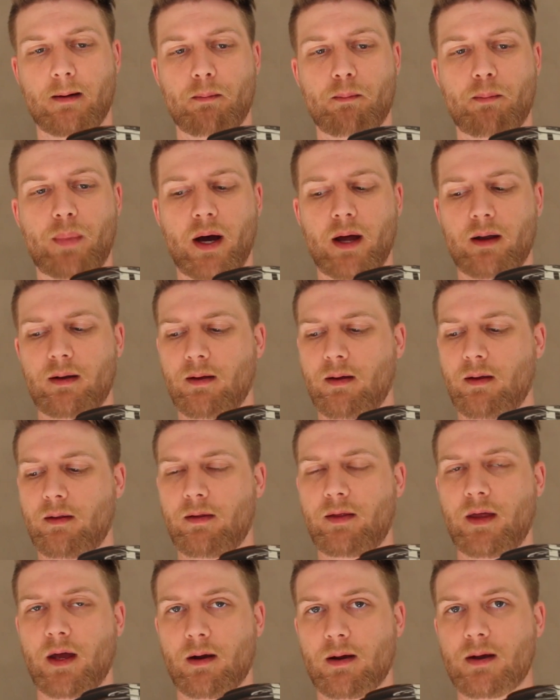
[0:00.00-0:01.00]
but
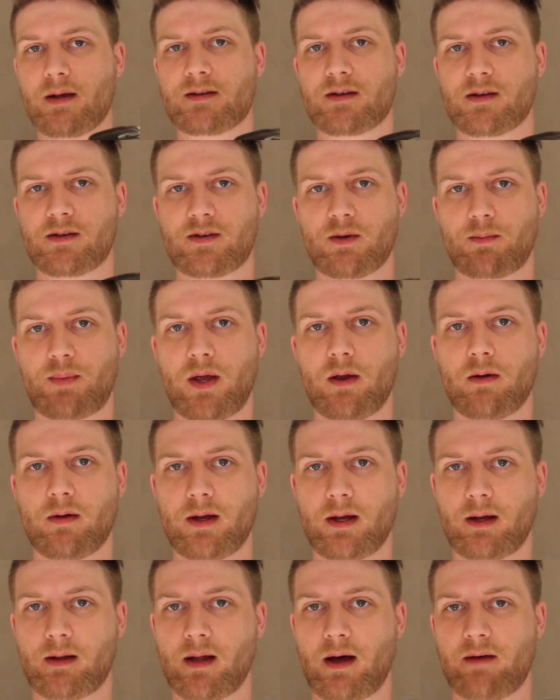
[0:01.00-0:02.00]
there is a
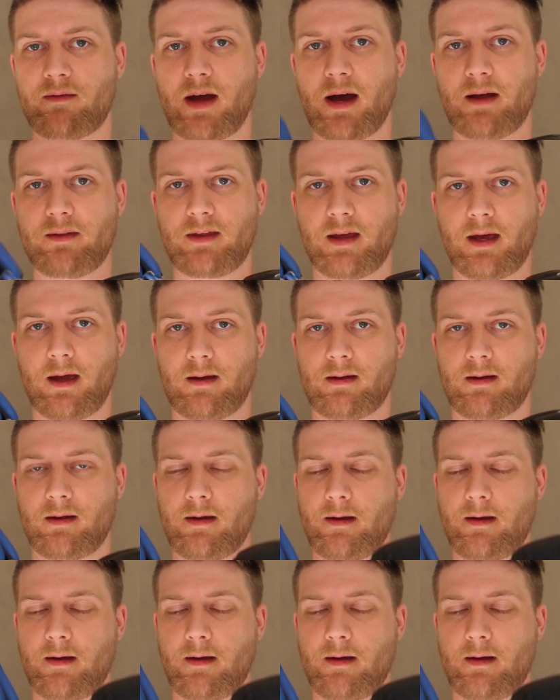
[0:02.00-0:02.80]
superior glove out there.